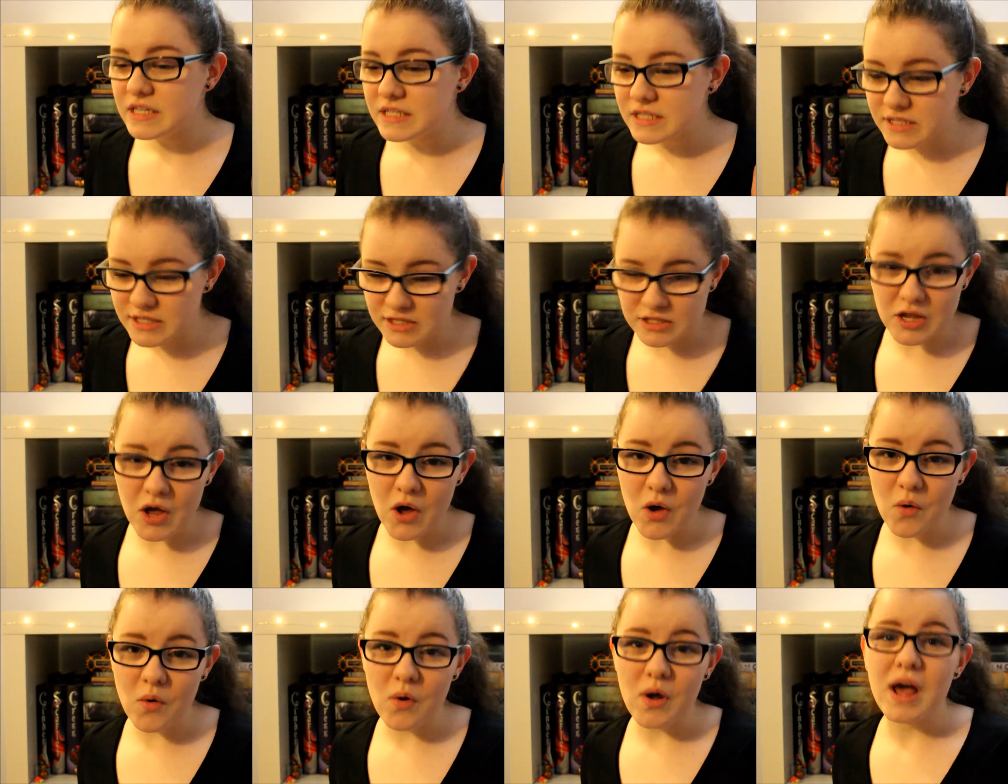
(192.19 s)

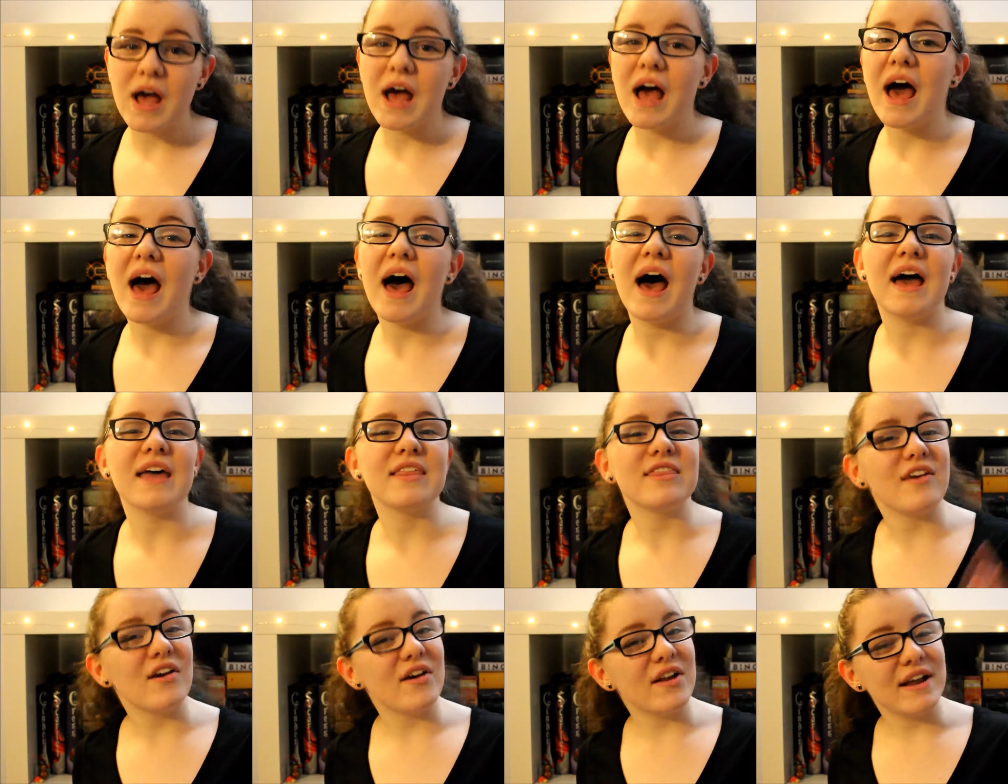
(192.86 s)
So
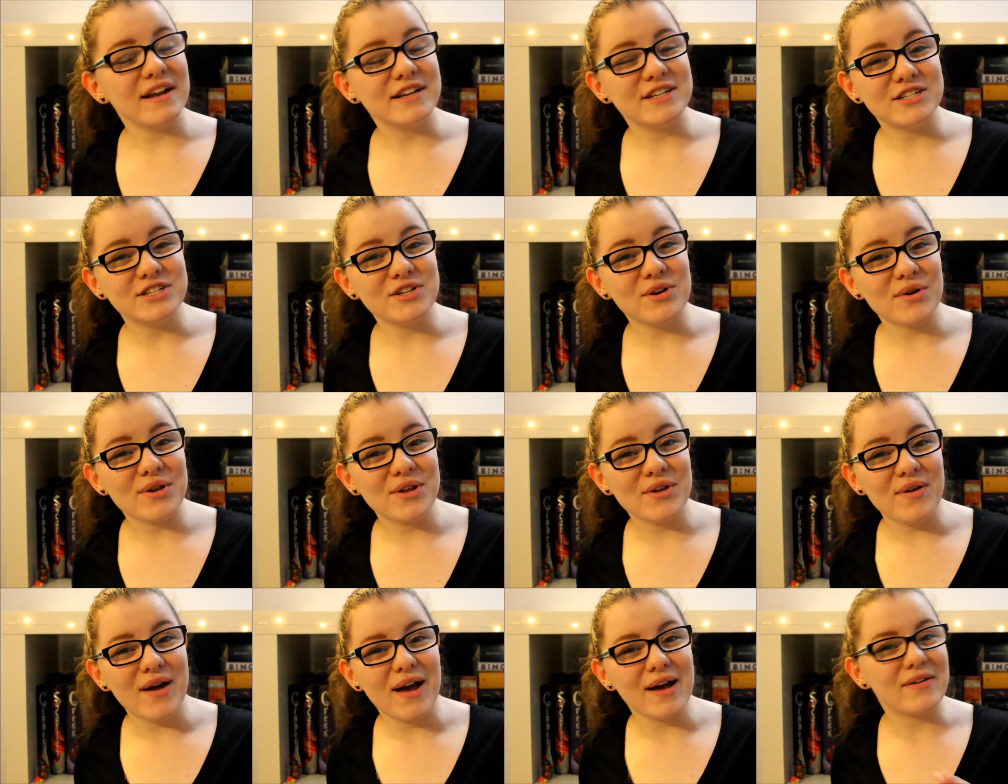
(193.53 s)
I thought I'd show
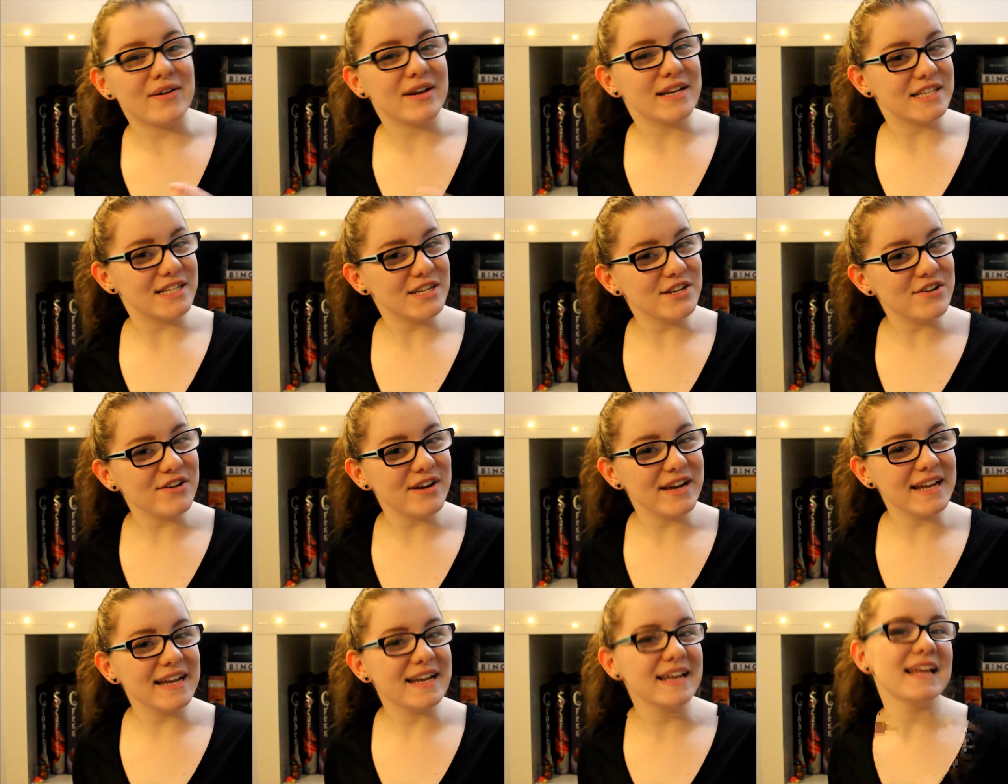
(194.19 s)
you how I
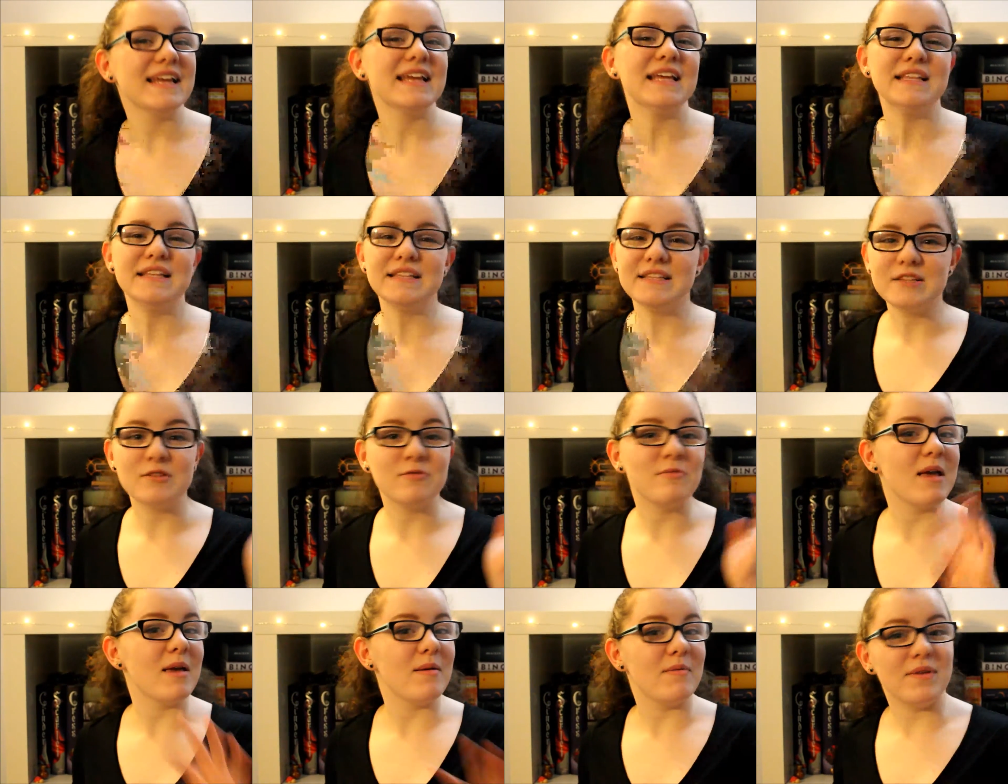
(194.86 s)
do it,
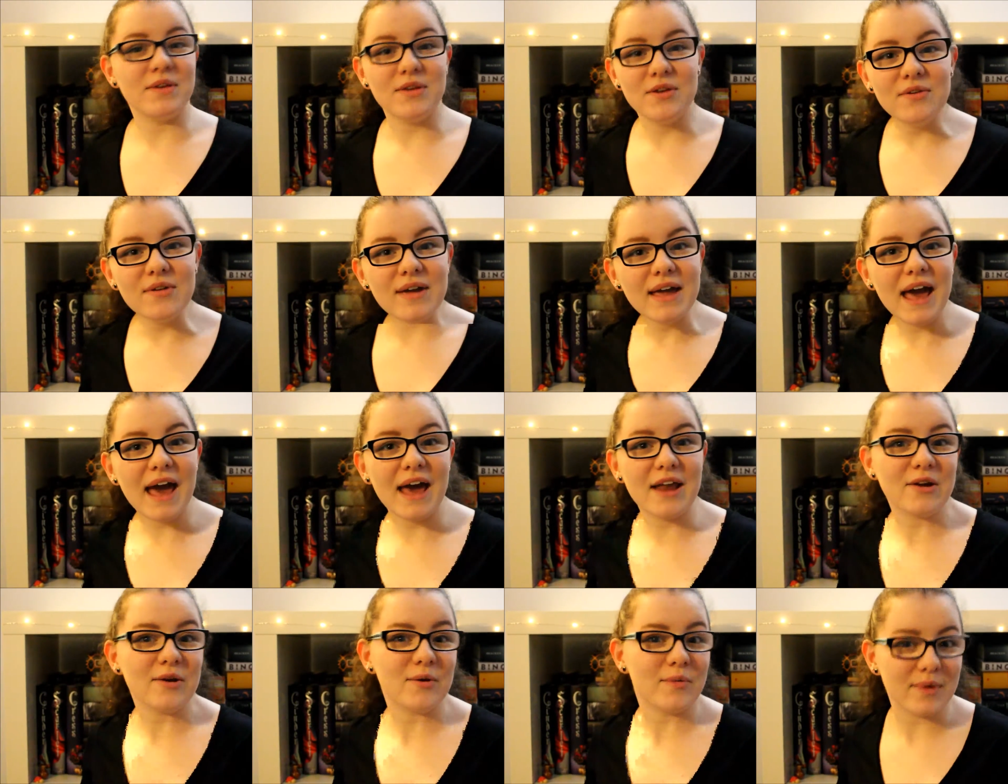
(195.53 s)
so maybe you
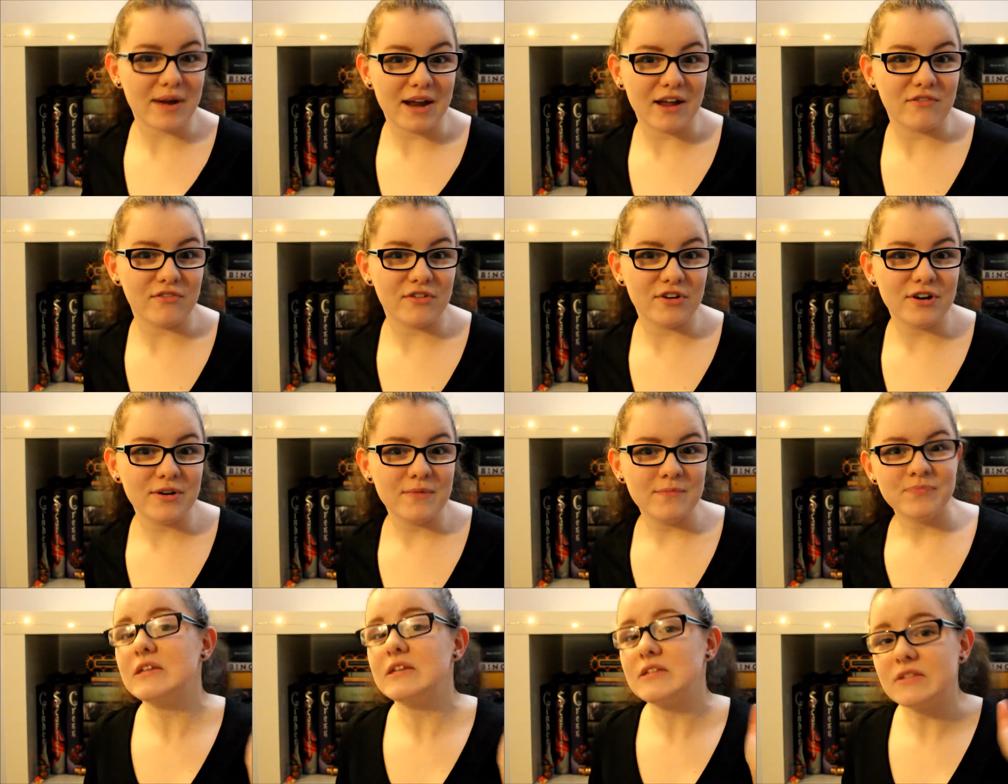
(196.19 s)
can or
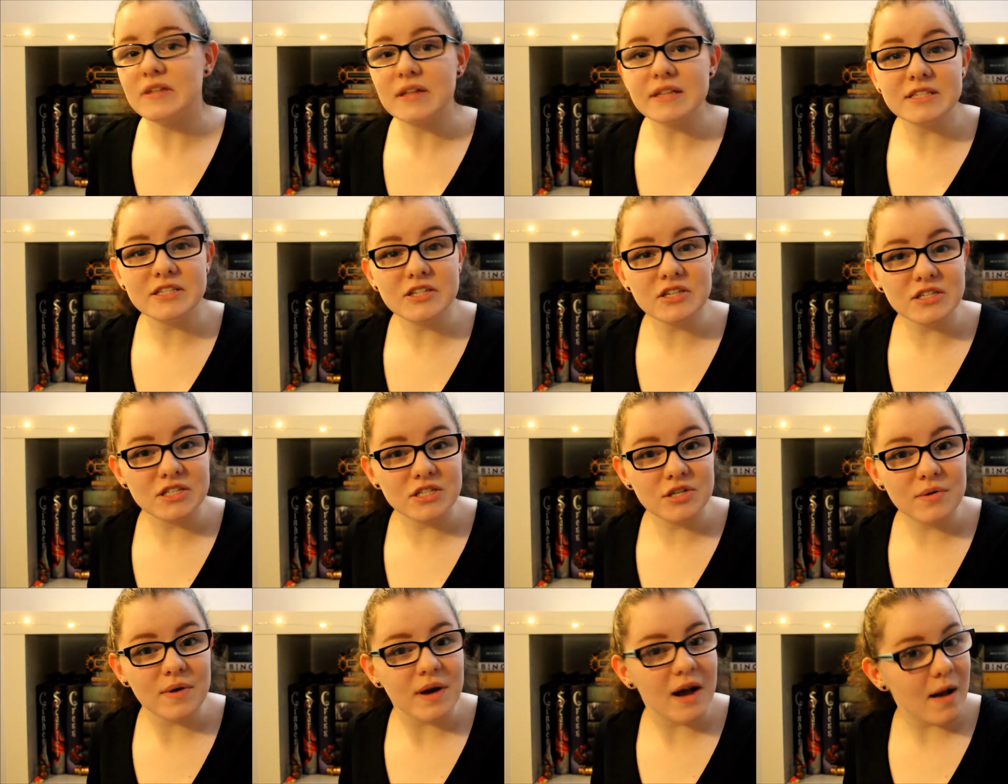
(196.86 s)
whatever. So let's
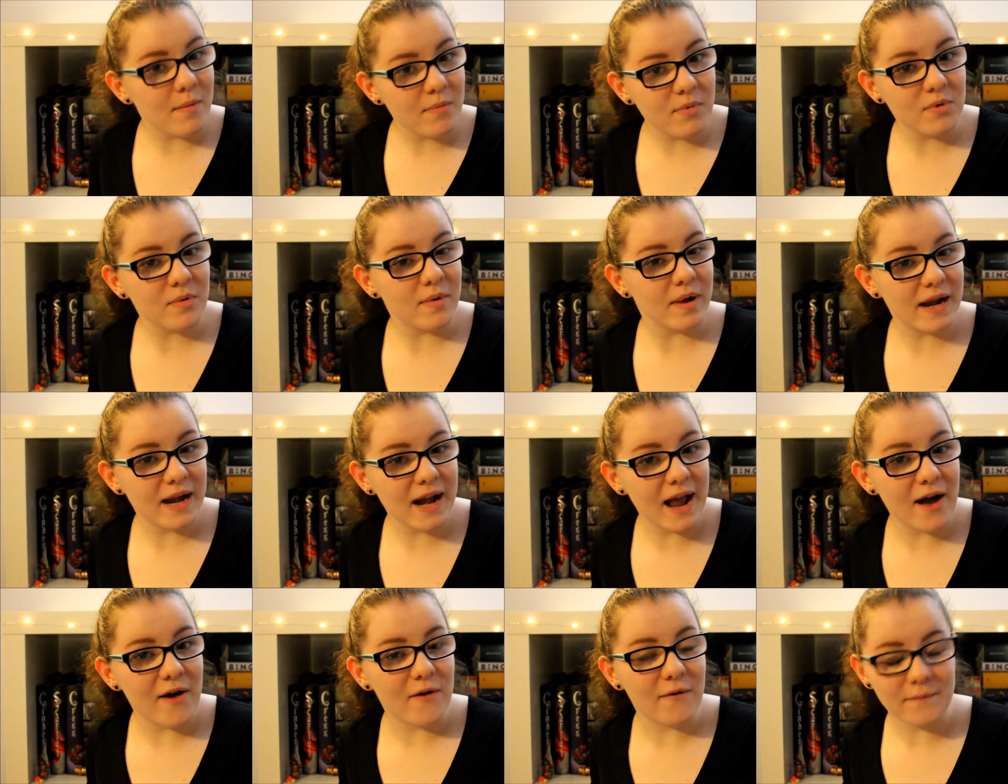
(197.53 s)
just do a couple
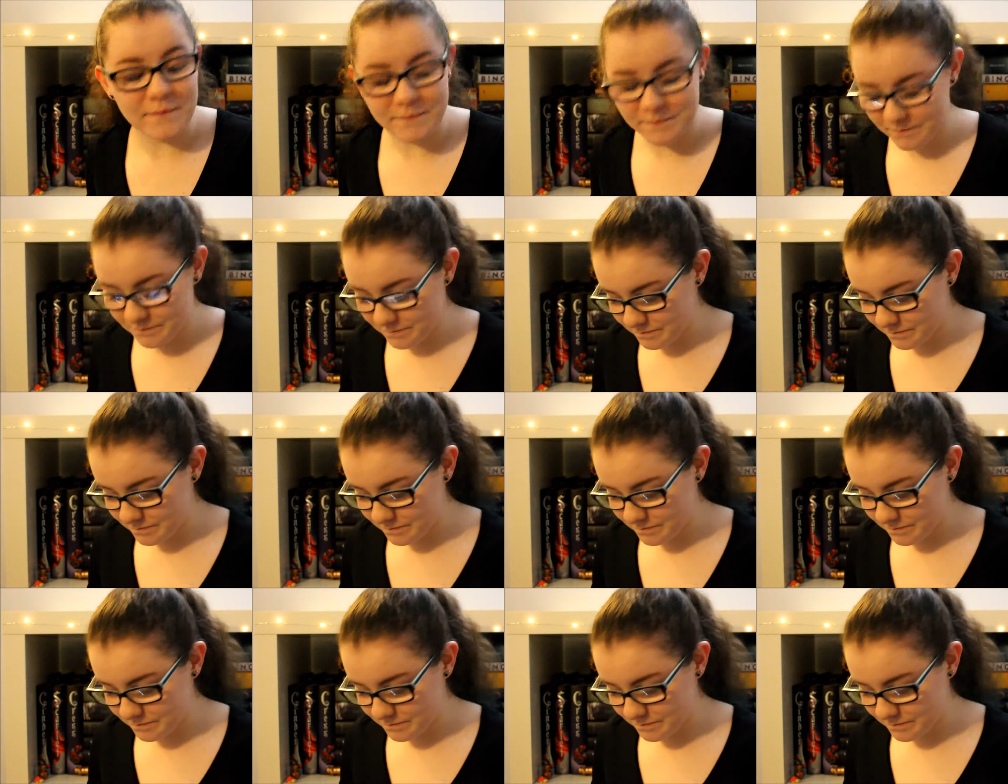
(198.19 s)
right now.